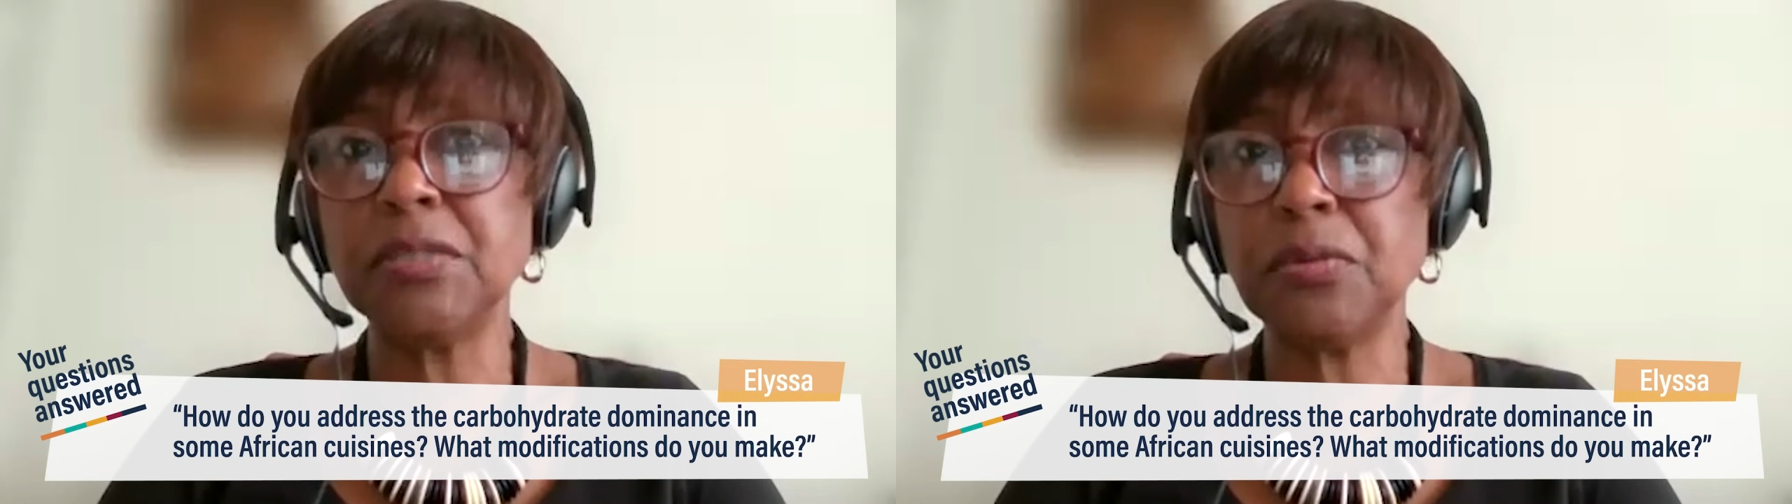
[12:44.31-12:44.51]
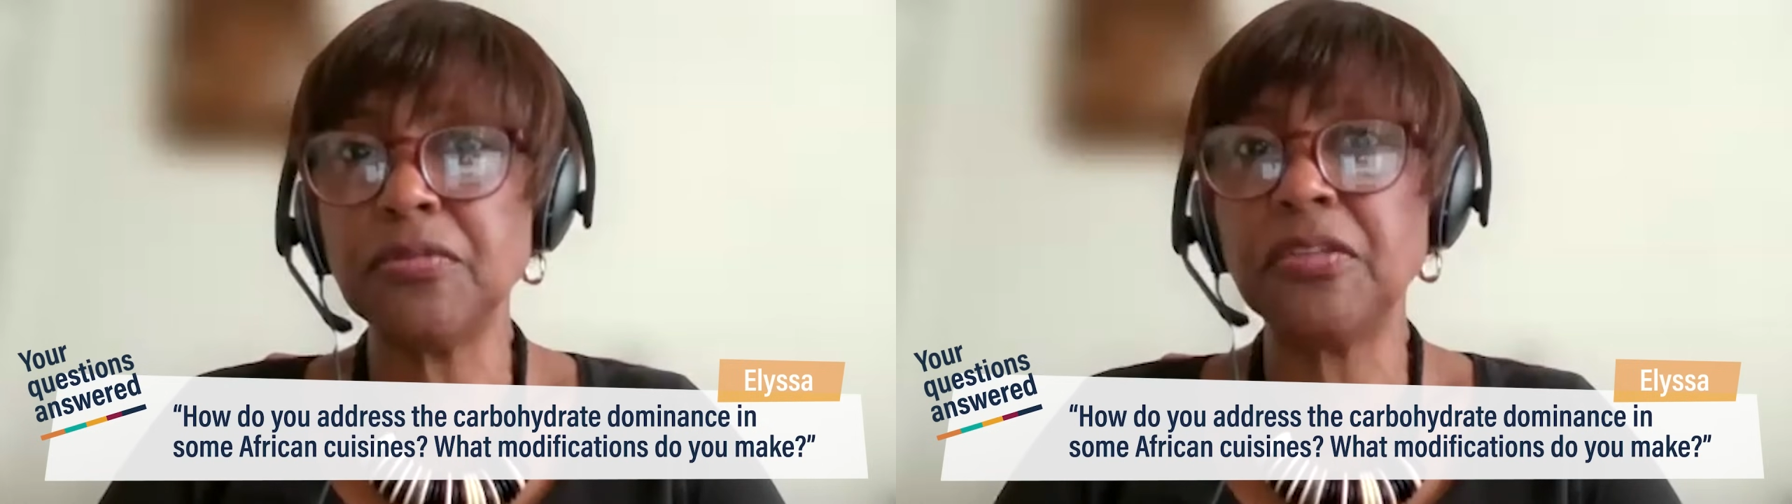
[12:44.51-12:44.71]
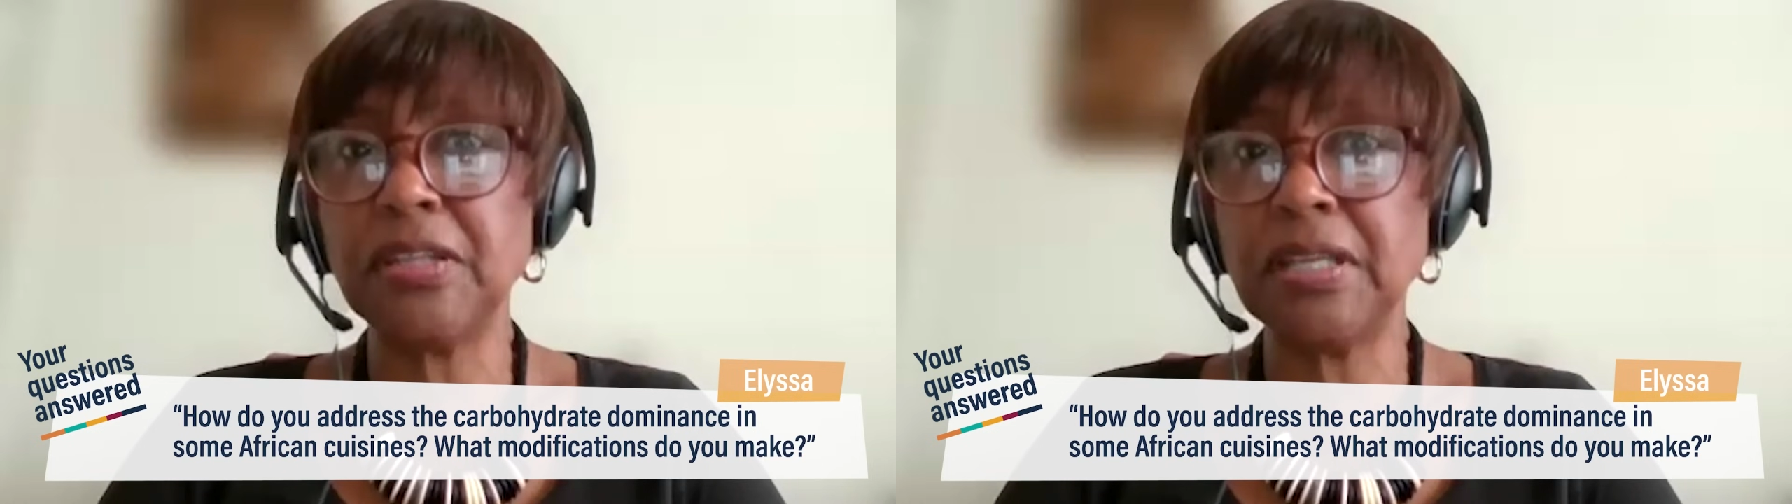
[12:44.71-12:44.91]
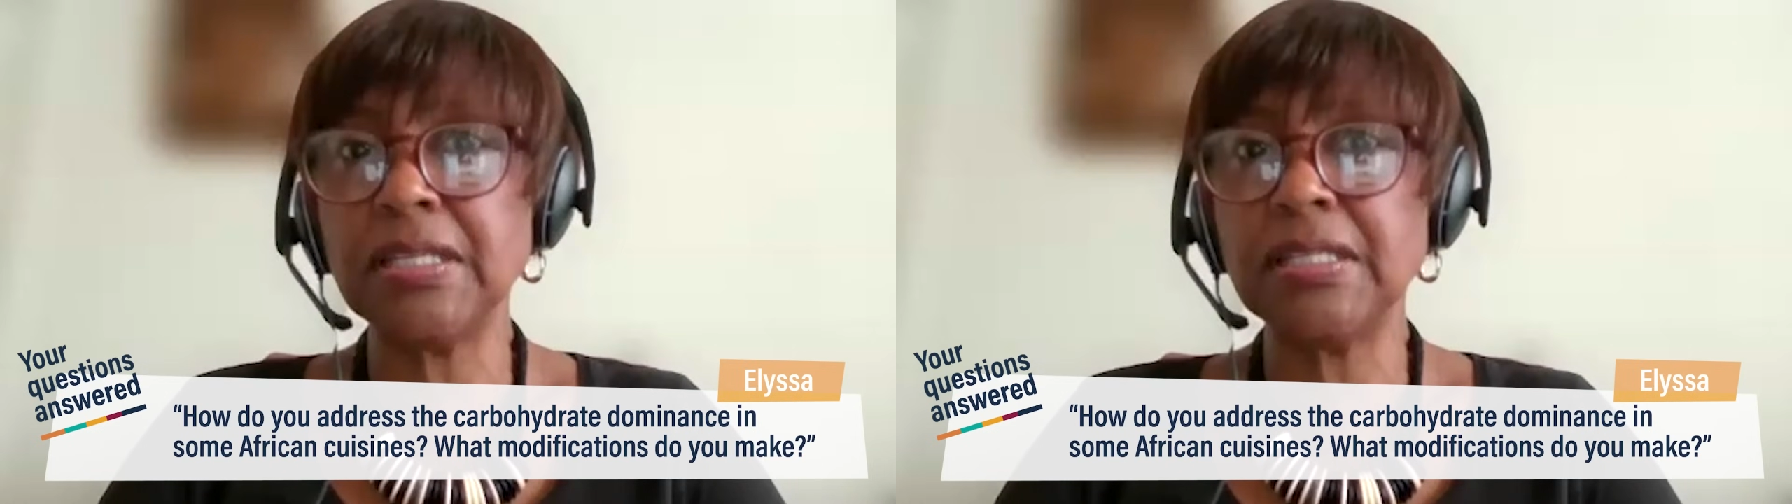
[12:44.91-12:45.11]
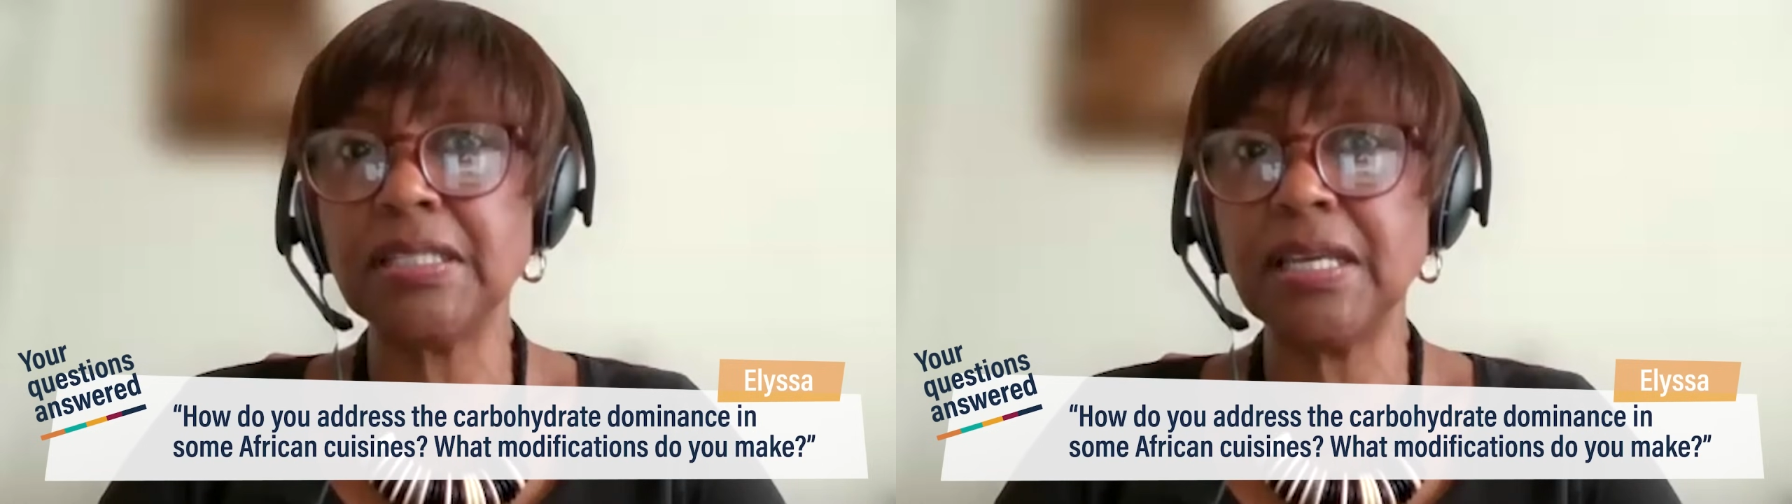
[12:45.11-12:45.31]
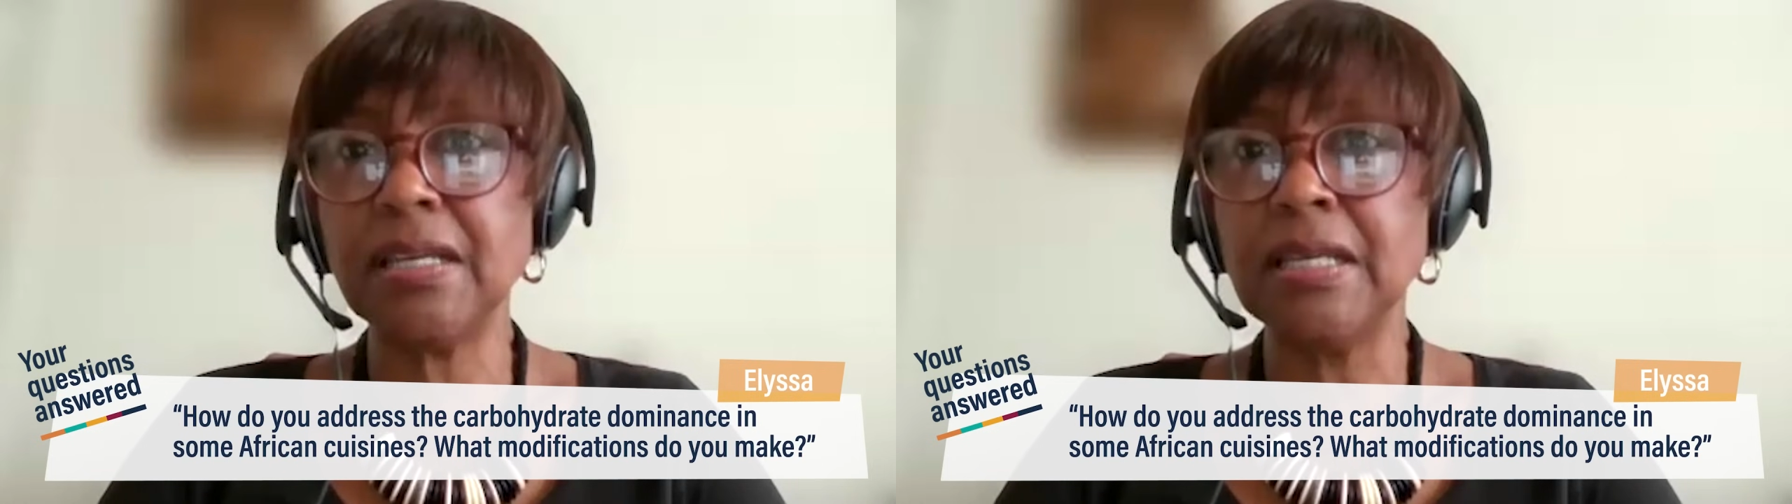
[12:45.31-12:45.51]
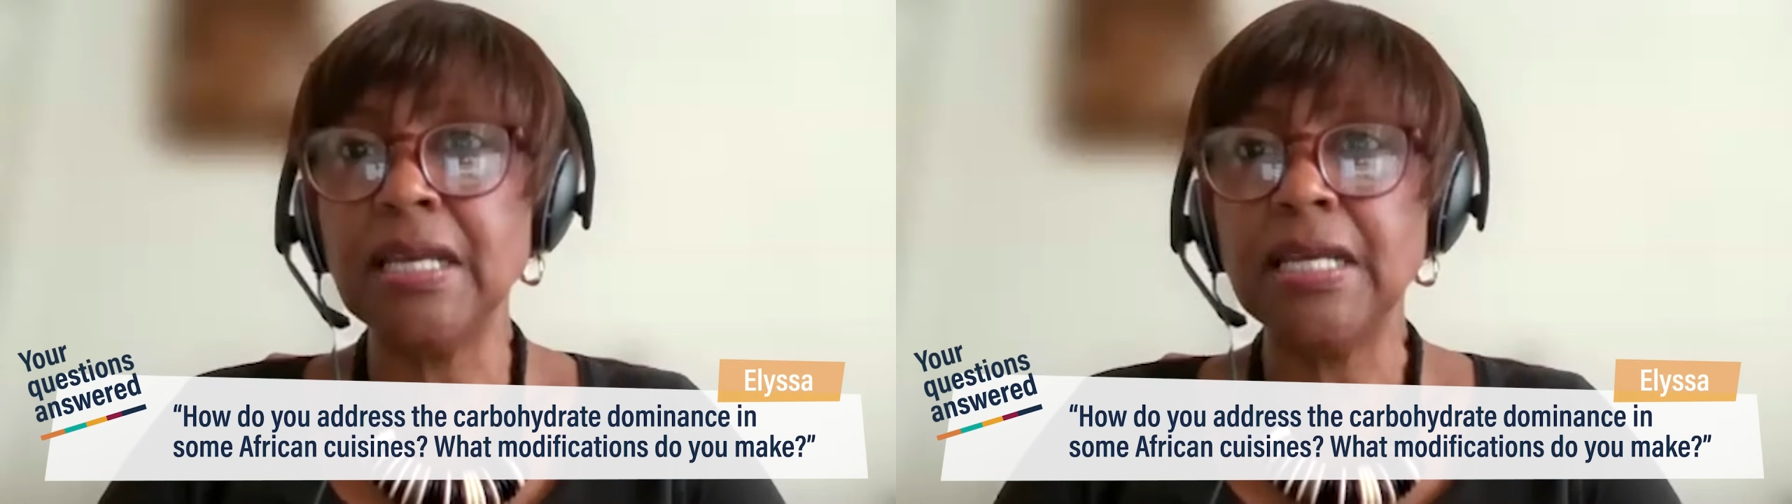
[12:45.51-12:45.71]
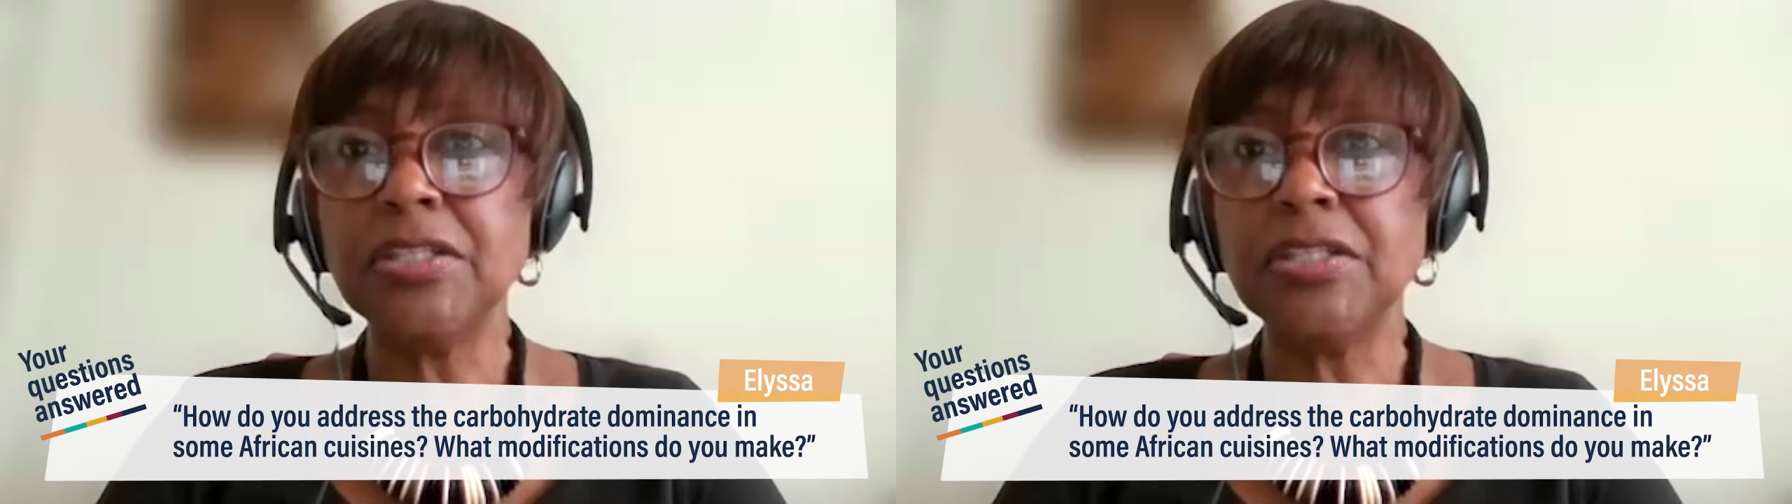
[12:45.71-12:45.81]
one of the things, yeah?